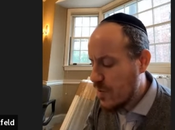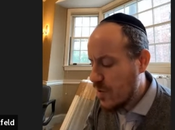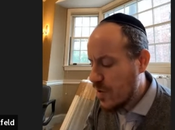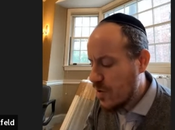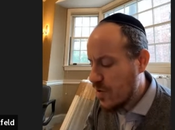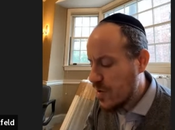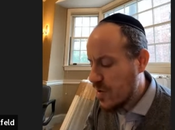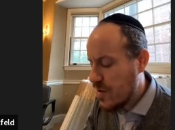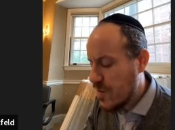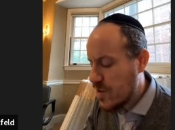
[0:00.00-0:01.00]
but we learned
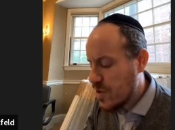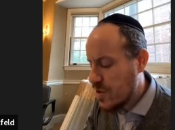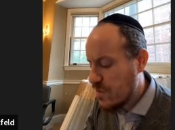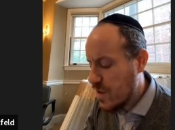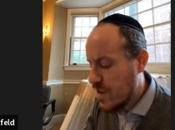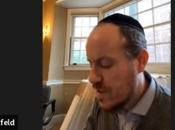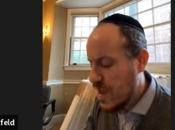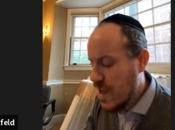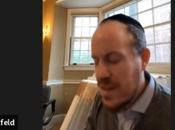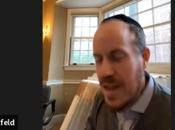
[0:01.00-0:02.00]
in the Mishnah and
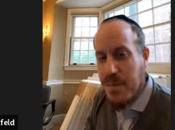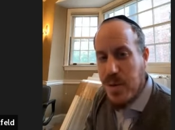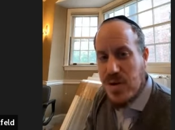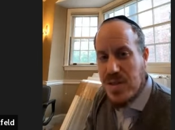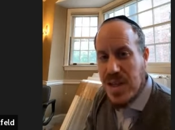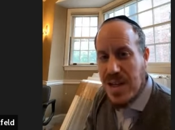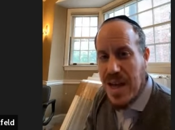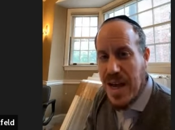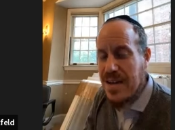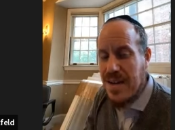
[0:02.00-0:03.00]
that a person
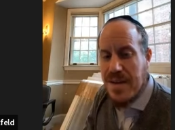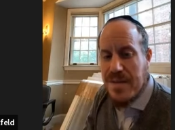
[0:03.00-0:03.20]
can.